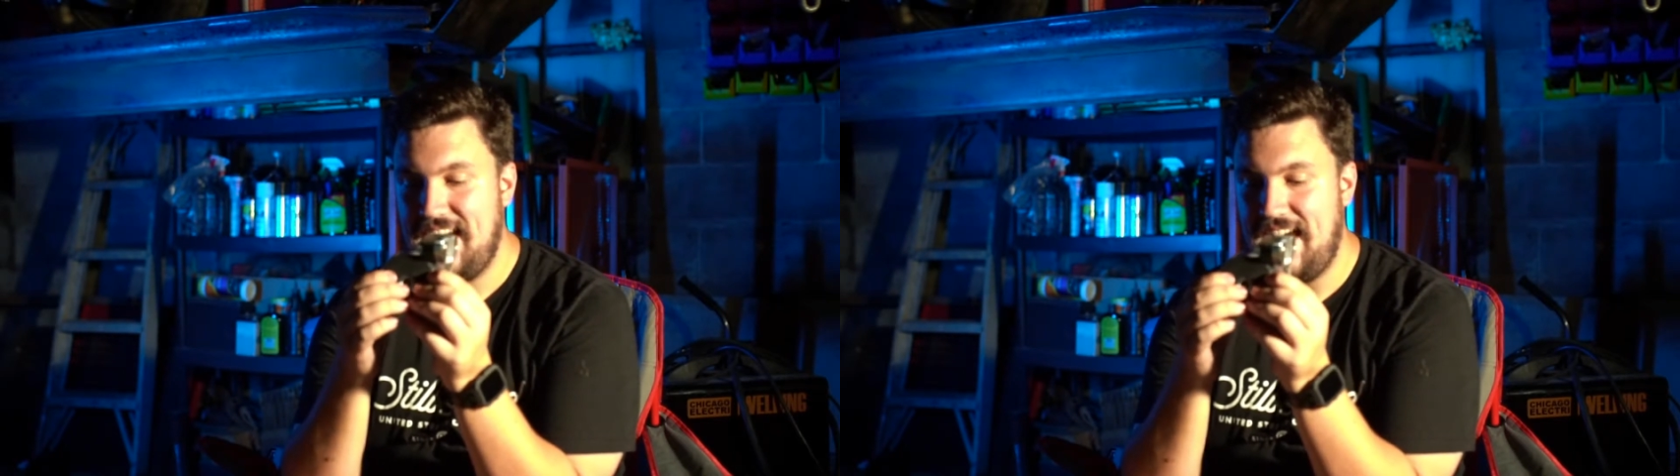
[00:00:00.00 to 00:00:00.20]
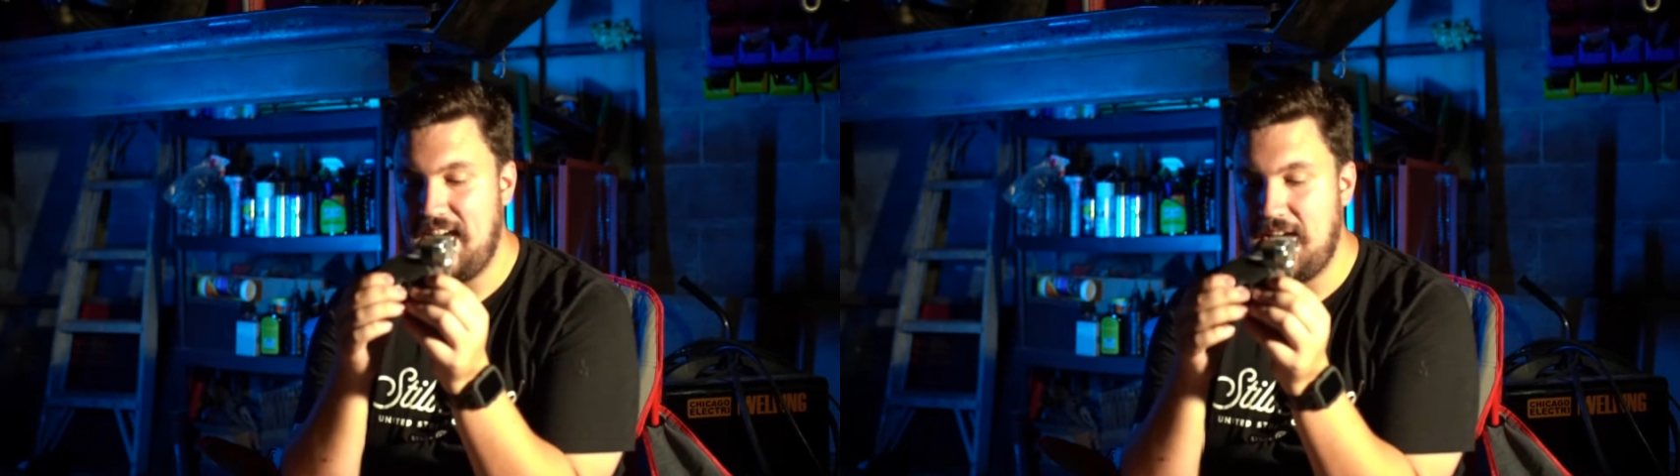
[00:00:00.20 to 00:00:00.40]

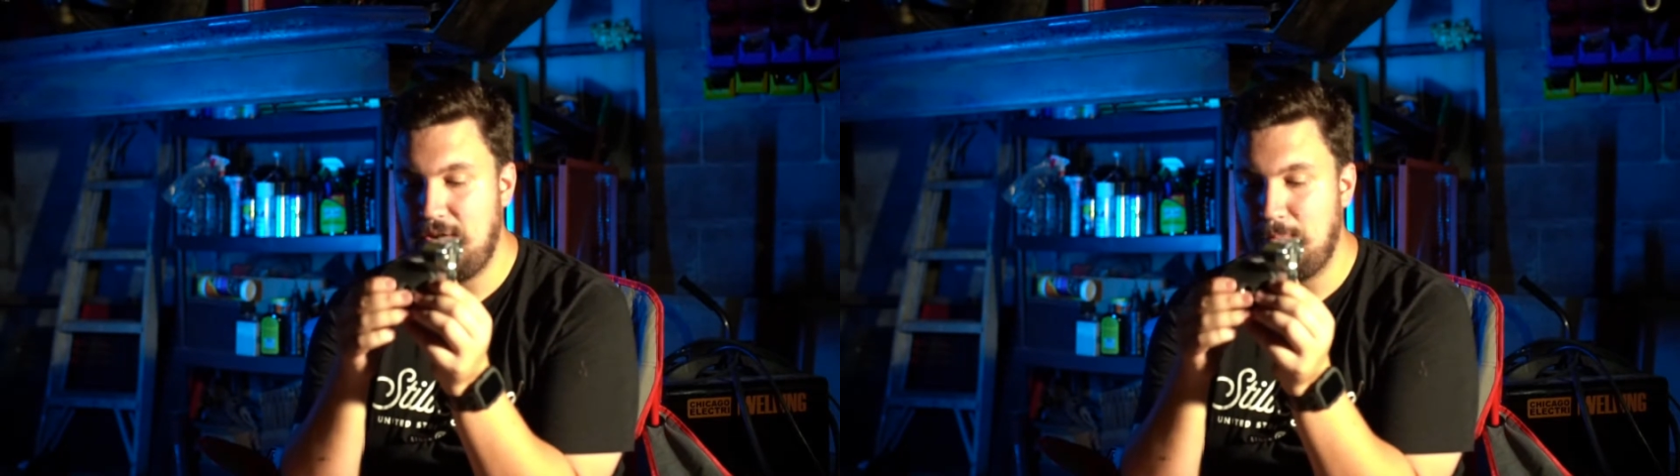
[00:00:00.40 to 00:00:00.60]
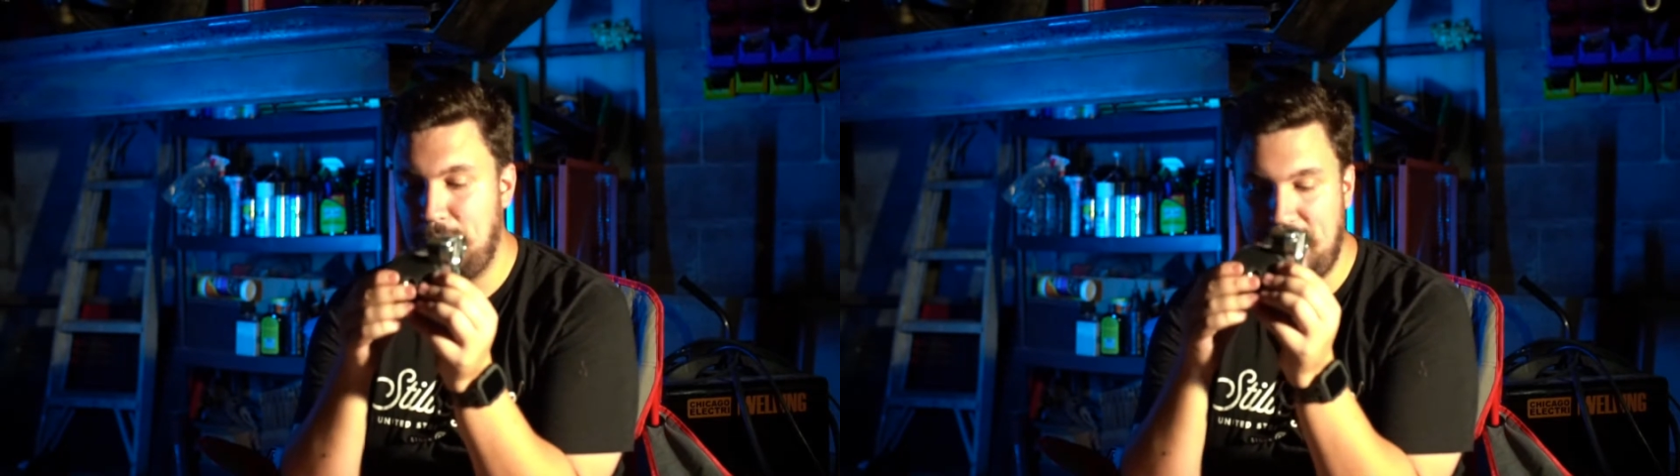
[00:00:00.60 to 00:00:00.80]

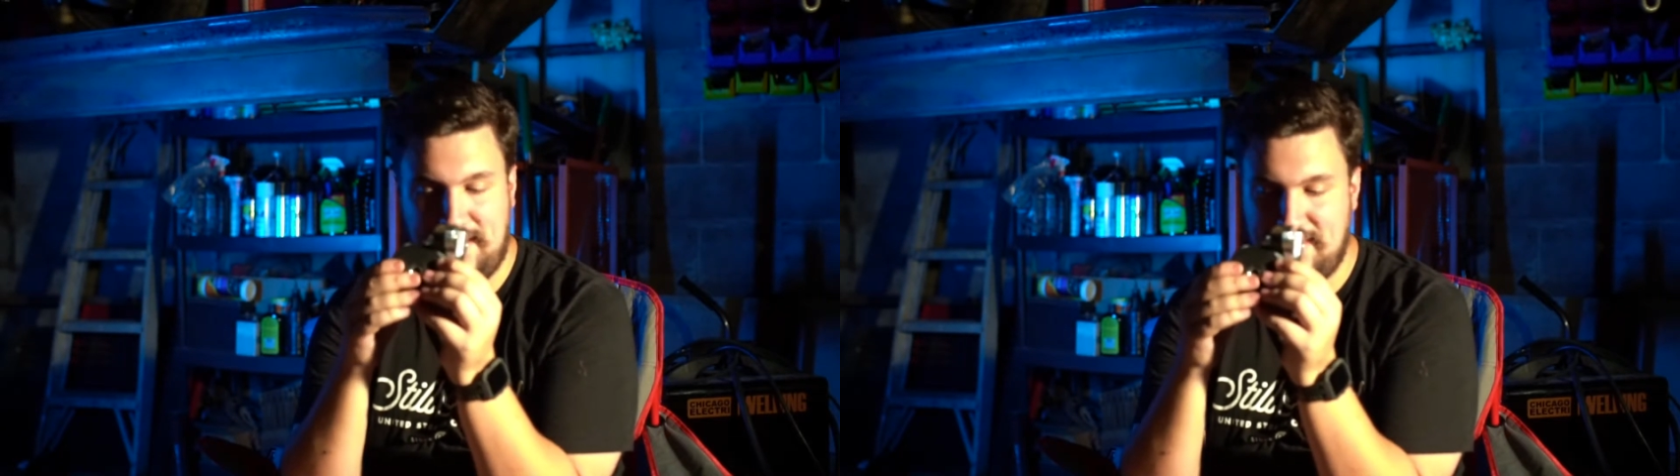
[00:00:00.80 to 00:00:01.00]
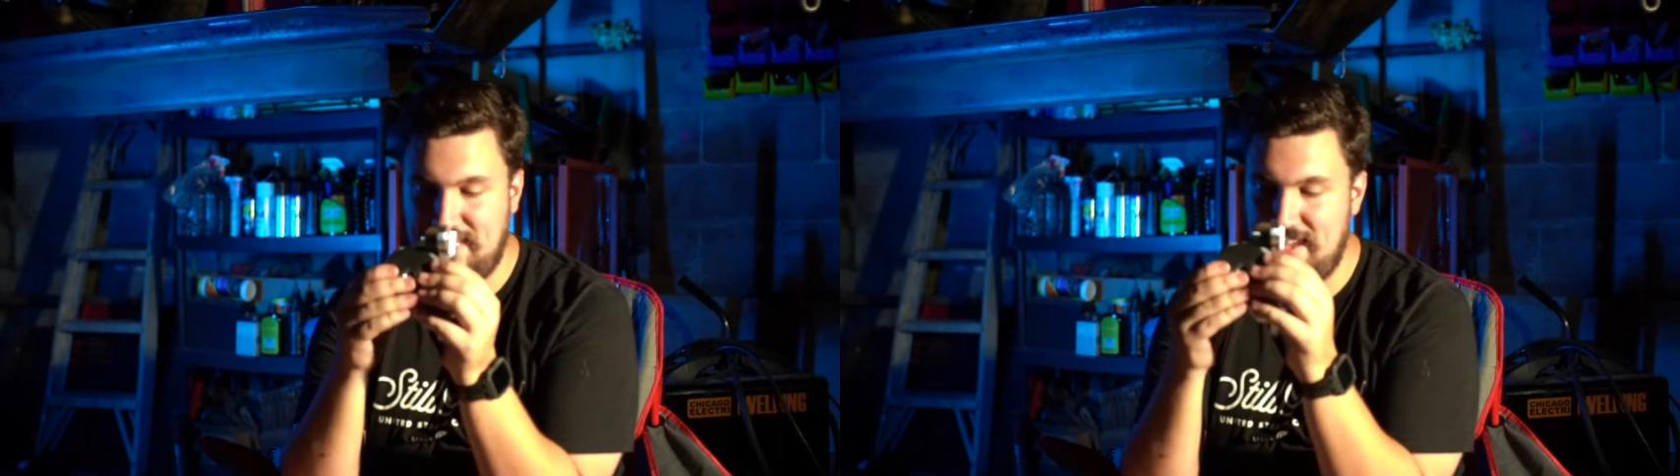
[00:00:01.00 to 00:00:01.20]
and
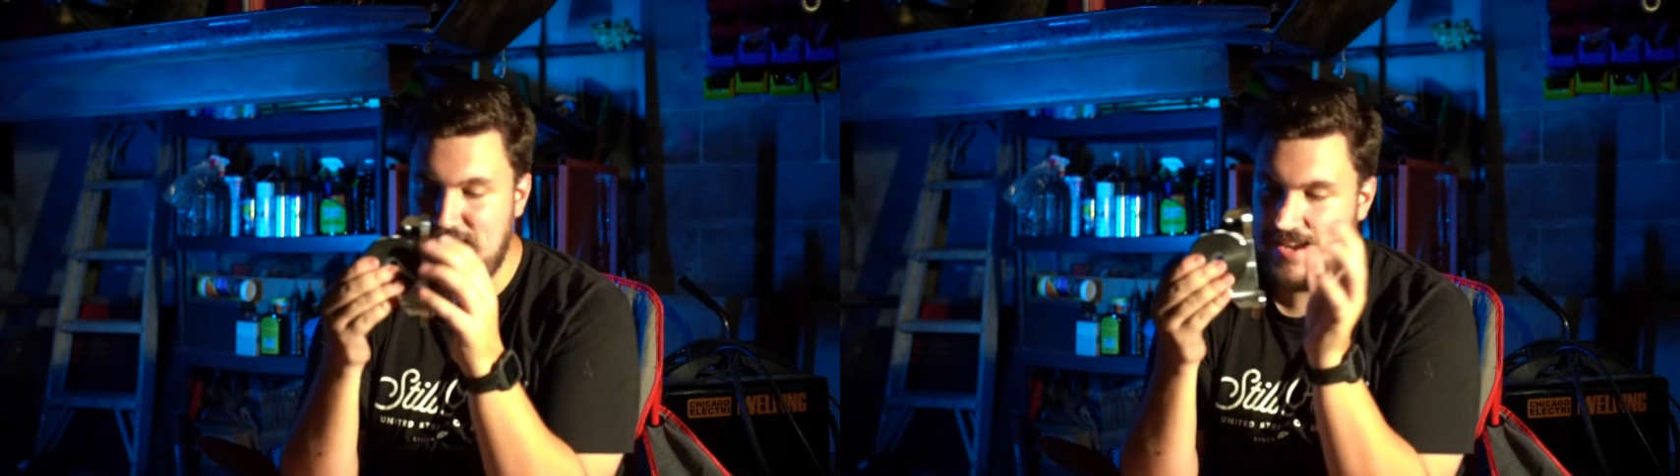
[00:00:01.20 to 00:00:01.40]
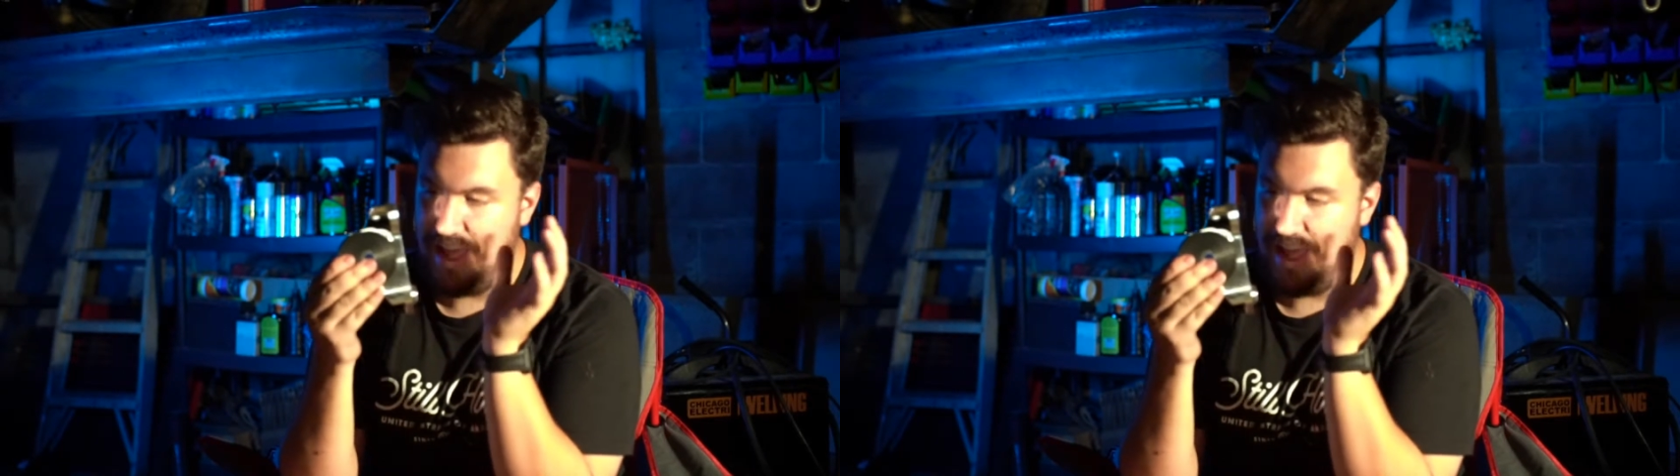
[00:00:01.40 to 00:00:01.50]
pick the